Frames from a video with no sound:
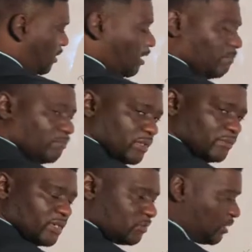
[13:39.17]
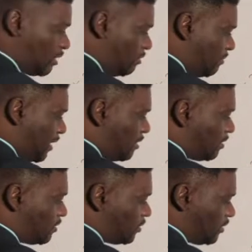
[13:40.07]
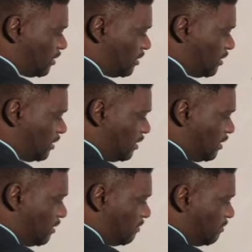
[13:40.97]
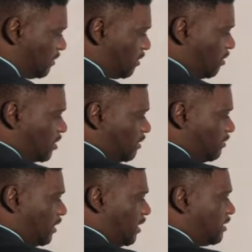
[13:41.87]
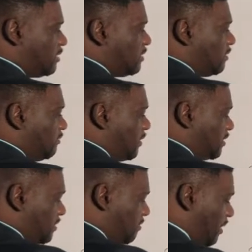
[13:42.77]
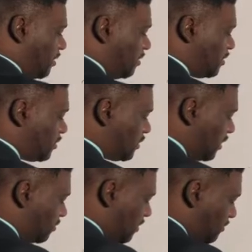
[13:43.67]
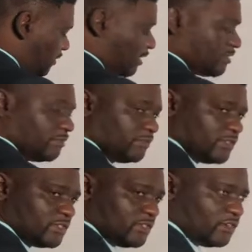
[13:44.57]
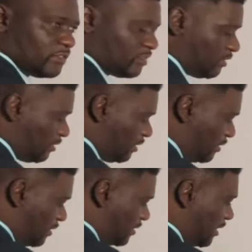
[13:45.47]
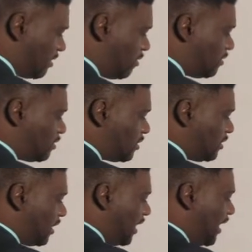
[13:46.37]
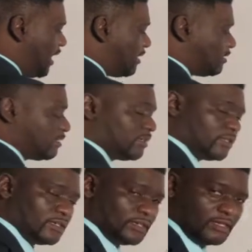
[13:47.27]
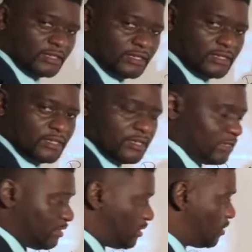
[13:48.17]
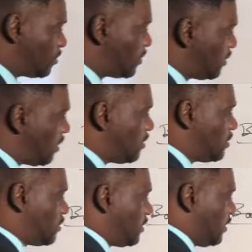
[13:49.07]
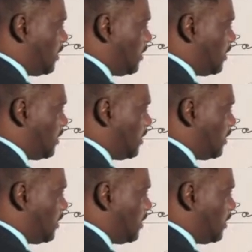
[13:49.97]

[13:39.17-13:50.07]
complement with our biology. Because if anything affects the biology, it will affect the physiology, the psychology, and the sociology.